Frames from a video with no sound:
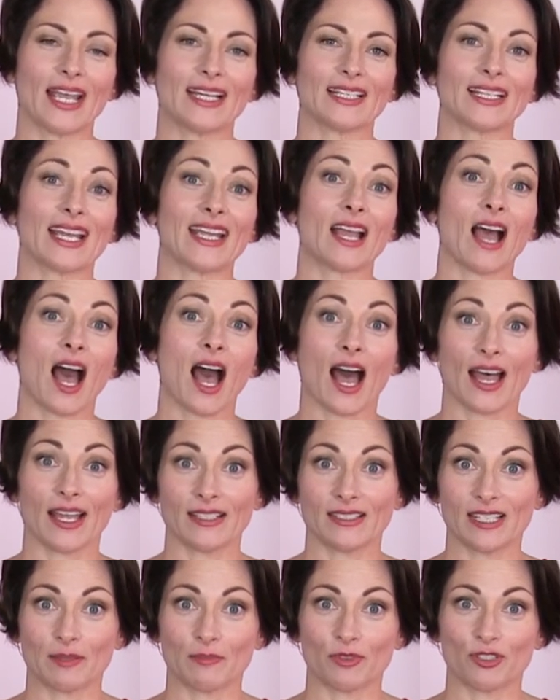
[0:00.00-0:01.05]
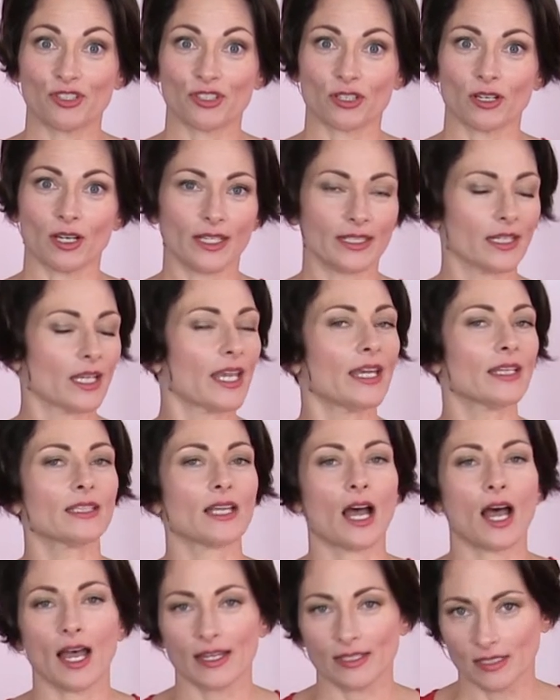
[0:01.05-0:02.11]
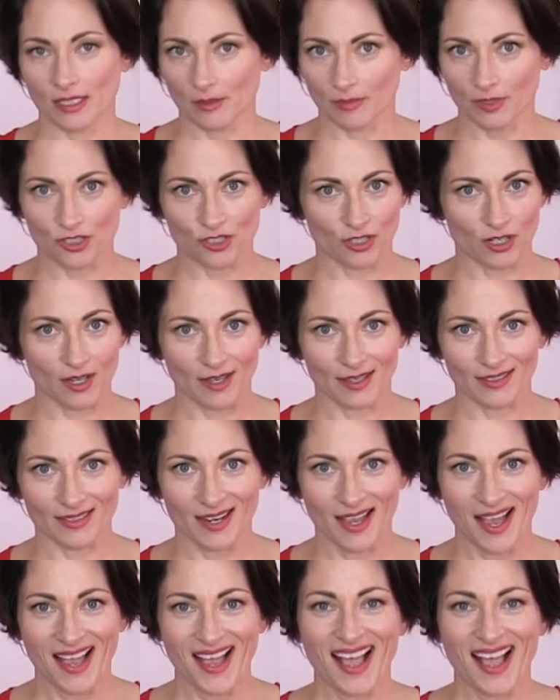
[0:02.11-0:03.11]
and a high temperature gun. Get the high temperature gun.